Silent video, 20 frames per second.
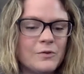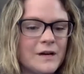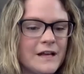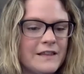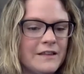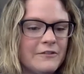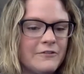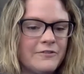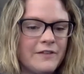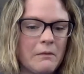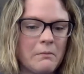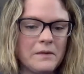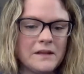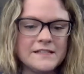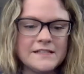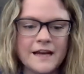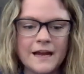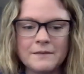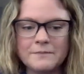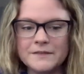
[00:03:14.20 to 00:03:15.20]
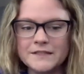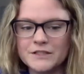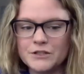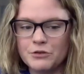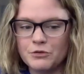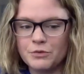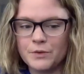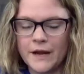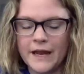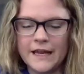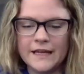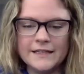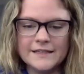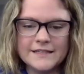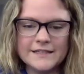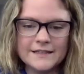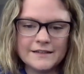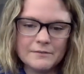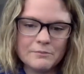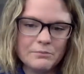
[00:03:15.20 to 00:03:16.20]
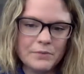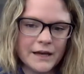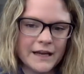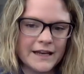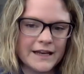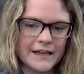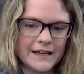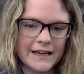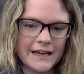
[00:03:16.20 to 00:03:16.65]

The family time is great, but